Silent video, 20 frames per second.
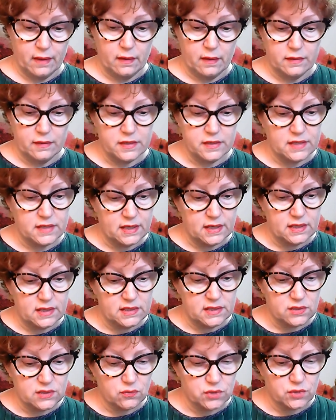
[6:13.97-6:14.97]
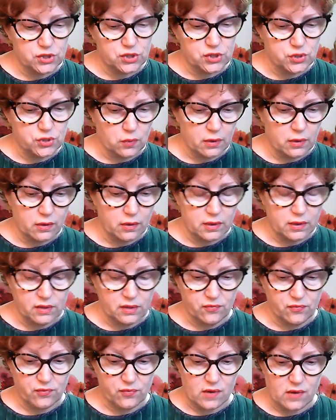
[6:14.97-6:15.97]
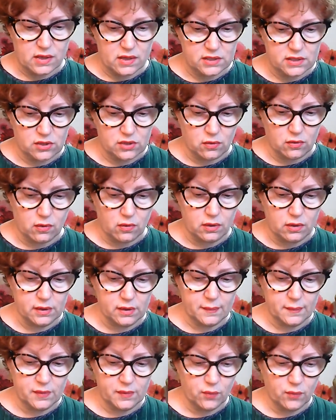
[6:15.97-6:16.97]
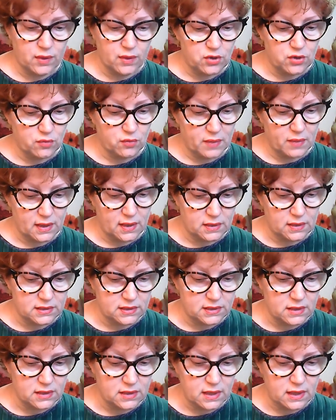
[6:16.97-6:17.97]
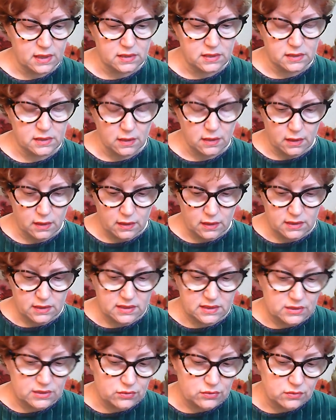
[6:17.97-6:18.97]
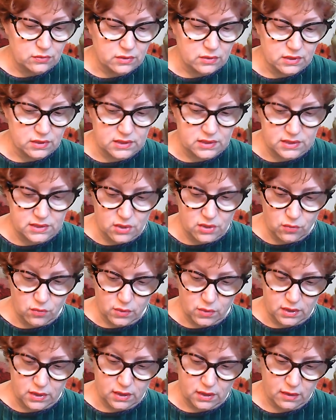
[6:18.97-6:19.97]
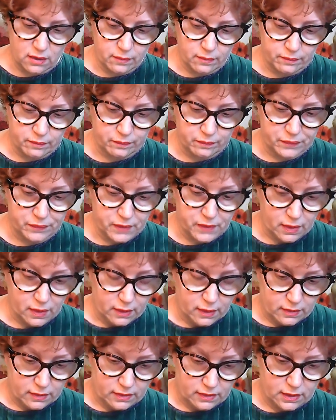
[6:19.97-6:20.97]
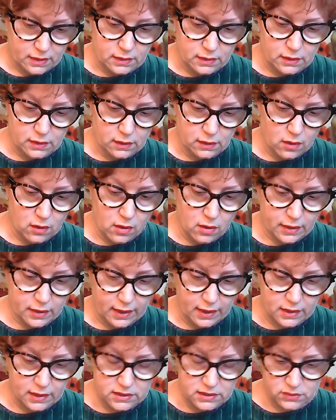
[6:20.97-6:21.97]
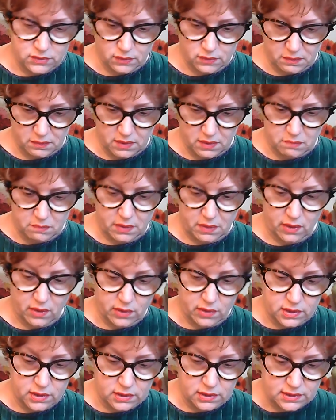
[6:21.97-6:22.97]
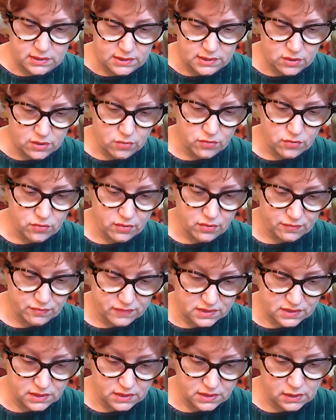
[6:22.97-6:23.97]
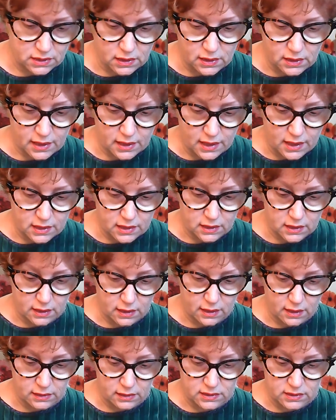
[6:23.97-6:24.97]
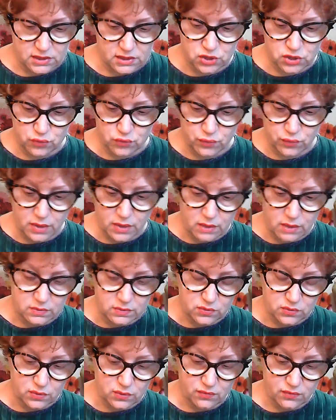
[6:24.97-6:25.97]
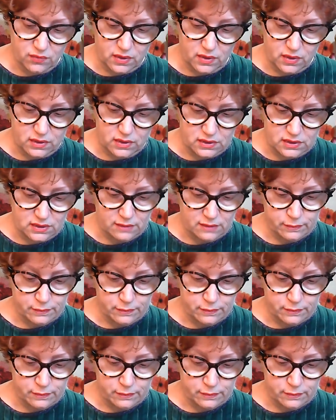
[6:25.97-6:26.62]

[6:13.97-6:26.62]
The days were shorter and the frost crawled up the window panes at night. Soon the snow would come. Then the log house would be buried in snowdrifts, and the lake and the streams would freeze.